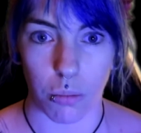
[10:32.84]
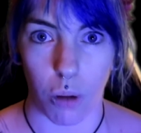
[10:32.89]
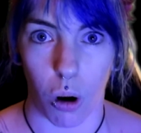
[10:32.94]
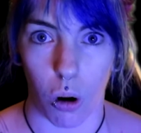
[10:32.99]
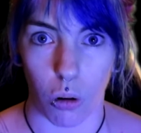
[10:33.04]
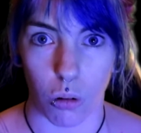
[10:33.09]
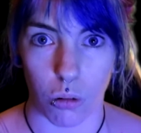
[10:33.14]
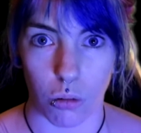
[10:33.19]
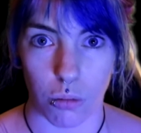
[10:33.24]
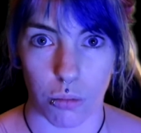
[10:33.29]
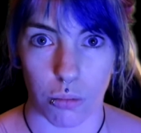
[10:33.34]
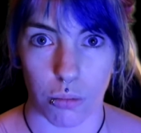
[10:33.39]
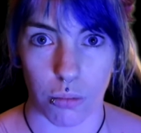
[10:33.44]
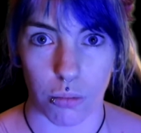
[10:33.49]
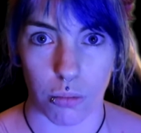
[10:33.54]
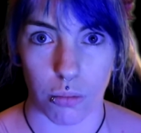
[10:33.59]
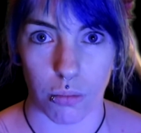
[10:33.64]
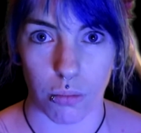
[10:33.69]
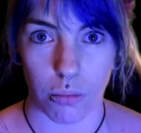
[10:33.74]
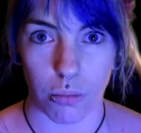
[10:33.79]
old
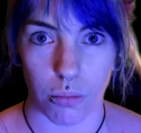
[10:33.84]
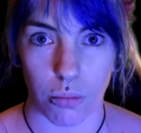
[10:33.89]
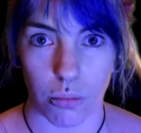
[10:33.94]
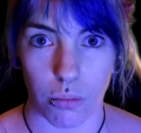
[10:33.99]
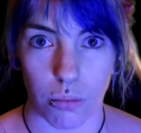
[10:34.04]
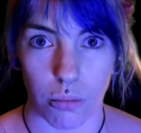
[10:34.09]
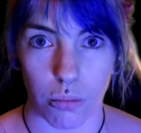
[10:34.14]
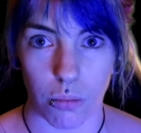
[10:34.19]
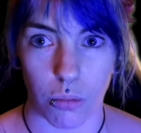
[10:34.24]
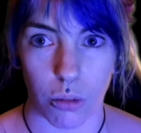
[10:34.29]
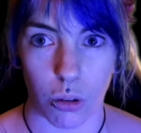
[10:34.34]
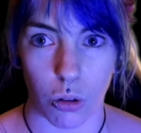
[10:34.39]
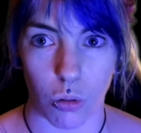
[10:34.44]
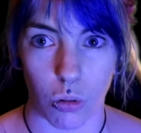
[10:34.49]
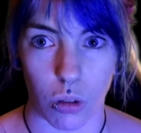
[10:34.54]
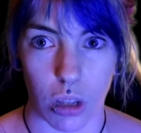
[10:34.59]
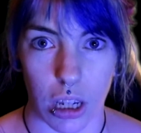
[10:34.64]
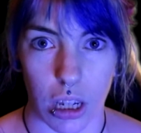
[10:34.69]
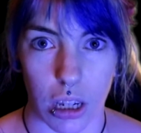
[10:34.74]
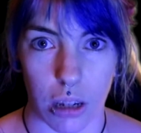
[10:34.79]

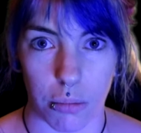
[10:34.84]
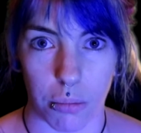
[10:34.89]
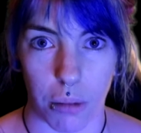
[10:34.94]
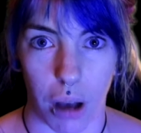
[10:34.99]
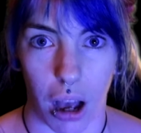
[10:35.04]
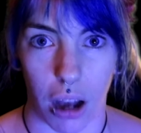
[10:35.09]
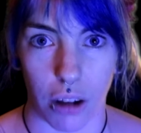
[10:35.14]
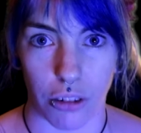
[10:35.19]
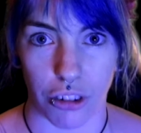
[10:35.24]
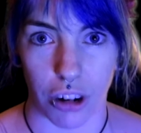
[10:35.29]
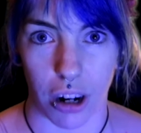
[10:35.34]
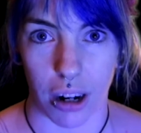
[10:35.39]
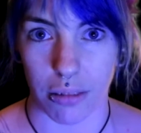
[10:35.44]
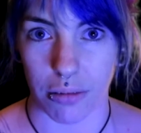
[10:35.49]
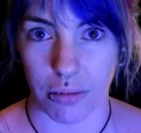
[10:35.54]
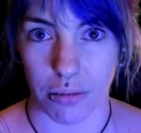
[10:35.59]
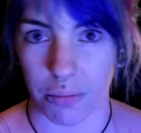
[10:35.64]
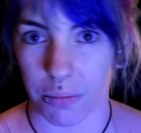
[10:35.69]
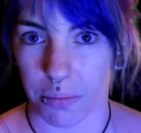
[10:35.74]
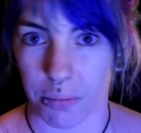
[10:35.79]
schooly hard
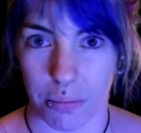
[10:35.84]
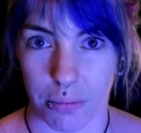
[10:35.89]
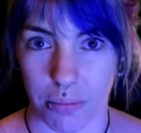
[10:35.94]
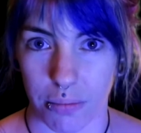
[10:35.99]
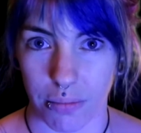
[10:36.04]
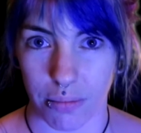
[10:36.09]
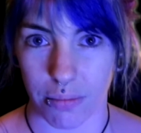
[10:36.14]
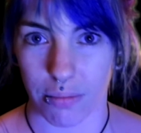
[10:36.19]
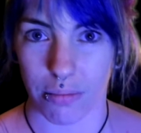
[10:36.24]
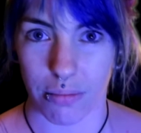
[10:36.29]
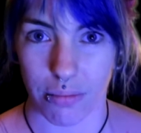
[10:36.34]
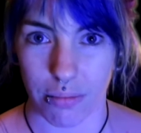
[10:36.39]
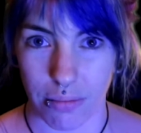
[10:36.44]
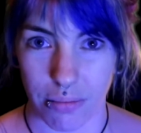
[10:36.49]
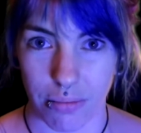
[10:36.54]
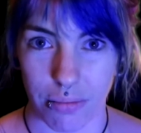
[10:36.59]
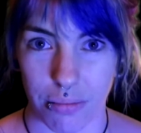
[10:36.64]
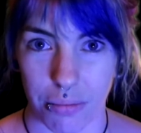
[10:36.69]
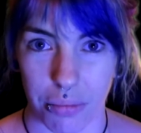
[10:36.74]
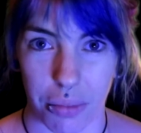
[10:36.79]
drive
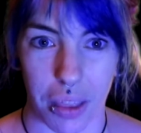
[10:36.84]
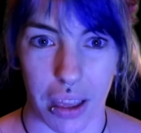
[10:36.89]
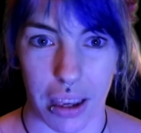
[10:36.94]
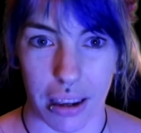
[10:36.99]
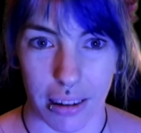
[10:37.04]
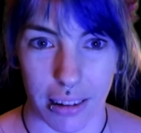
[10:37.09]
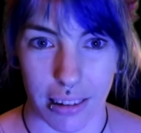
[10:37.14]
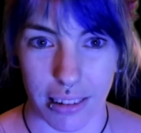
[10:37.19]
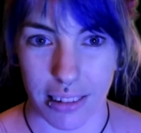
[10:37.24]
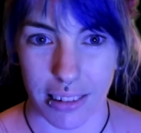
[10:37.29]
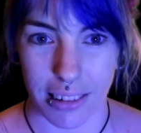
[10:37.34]
thing.